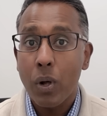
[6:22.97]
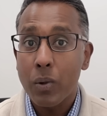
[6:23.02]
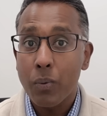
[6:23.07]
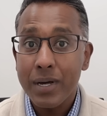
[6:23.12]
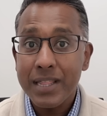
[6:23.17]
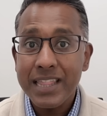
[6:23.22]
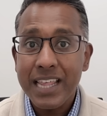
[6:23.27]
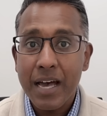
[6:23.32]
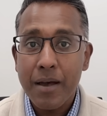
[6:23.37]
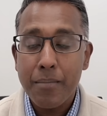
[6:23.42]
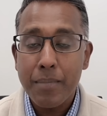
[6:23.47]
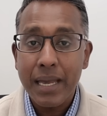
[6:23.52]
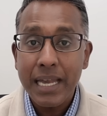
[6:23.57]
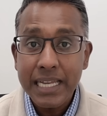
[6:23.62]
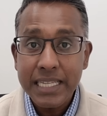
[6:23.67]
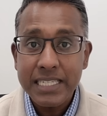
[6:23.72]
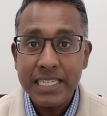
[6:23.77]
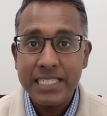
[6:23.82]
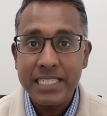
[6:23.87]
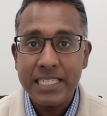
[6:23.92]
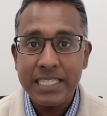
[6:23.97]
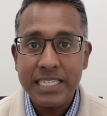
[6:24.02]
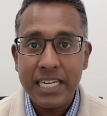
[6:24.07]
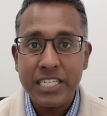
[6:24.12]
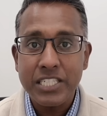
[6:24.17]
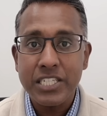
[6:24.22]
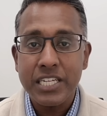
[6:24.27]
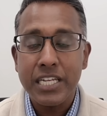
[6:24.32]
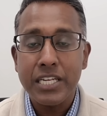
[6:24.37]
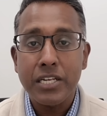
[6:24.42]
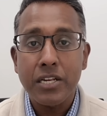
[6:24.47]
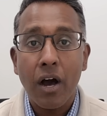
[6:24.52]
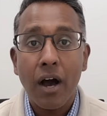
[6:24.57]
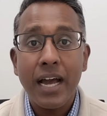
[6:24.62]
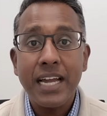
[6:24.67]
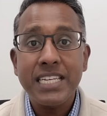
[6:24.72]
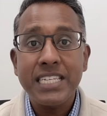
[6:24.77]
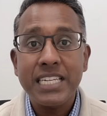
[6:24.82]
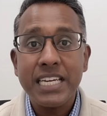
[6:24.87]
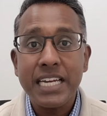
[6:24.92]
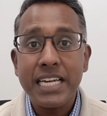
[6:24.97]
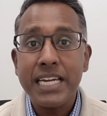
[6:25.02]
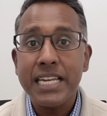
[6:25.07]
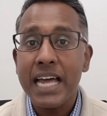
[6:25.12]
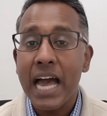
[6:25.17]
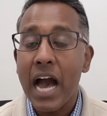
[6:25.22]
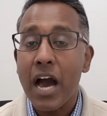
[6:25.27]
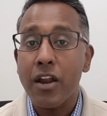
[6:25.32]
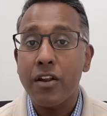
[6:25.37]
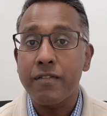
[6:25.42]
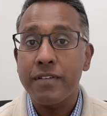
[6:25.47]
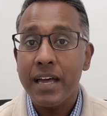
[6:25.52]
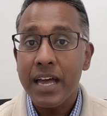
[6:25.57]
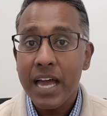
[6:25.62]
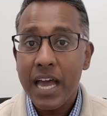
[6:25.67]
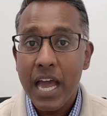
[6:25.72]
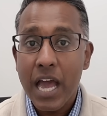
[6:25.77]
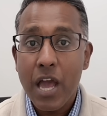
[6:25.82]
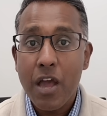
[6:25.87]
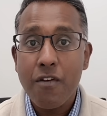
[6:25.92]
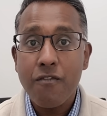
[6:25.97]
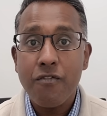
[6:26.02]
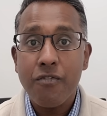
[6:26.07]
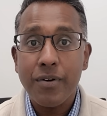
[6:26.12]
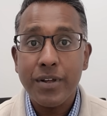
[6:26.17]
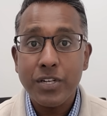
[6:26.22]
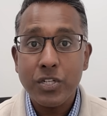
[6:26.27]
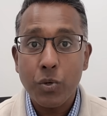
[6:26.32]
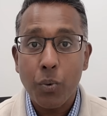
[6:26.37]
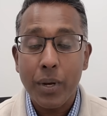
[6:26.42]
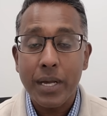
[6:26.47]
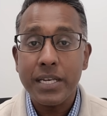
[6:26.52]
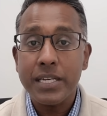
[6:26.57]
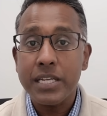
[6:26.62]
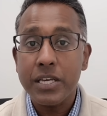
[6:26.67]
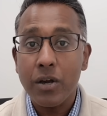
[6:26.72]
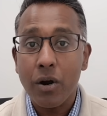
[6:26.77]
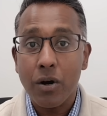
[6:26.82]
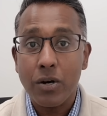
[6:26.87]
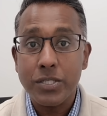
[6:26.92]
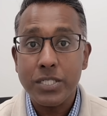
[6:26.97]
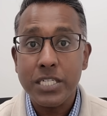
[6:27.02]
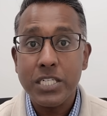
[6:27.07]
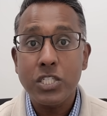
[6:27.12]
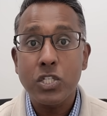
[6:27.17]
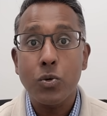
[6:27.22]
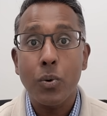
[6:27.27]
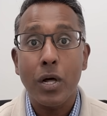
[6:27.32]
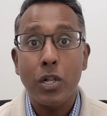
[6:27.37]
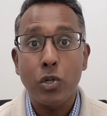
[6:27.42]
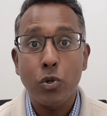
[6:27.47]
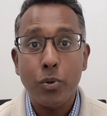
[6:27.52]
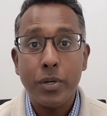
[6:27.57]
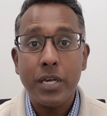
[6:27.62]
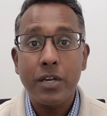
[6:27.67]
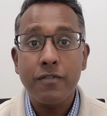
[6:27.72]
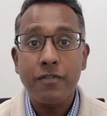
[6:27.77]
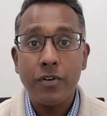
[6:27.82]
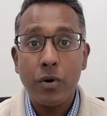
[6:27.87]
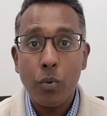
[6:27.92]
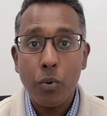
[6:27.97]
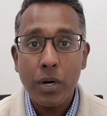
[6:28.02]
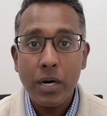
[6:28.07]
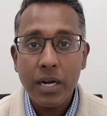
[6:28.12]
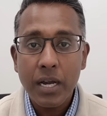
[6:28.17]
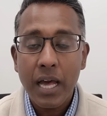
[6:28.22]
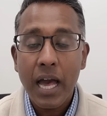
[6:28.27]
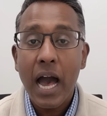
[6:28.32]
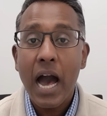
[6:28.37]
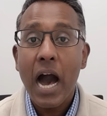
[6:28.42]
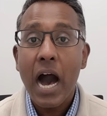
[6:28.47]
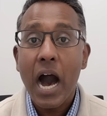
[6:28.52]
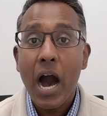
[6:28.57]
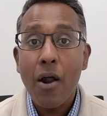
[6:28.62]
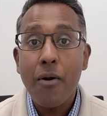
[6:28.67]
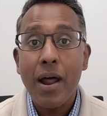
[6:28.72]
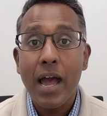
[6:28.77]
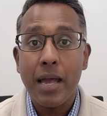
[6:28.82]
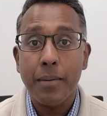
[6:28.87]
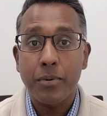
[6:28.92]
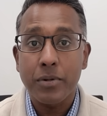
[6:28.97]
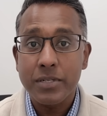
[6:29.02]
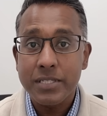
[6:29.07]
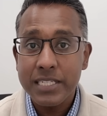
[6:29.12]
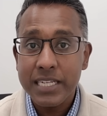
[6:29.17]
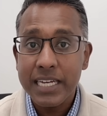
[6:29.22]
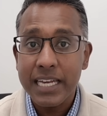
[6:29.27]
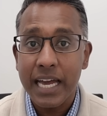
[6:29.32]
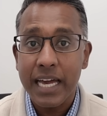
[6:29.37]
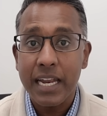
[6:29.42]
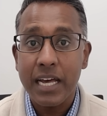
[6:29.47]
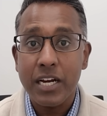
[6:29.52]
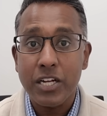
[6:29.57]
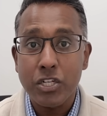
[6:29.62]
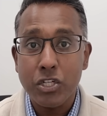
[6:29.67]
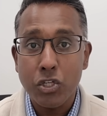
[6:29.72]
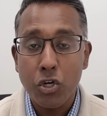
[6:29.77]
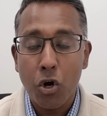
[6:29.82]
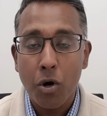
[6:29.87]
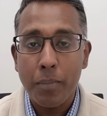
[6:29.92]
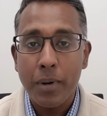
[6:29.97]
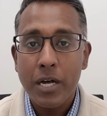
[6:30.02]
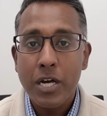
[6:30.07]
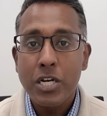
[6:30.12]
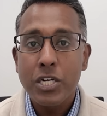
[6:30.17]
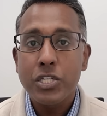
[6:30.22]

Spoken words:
Well, what that means is essentially 19 out of every 20 Aussies who are looking for work are able to get a job.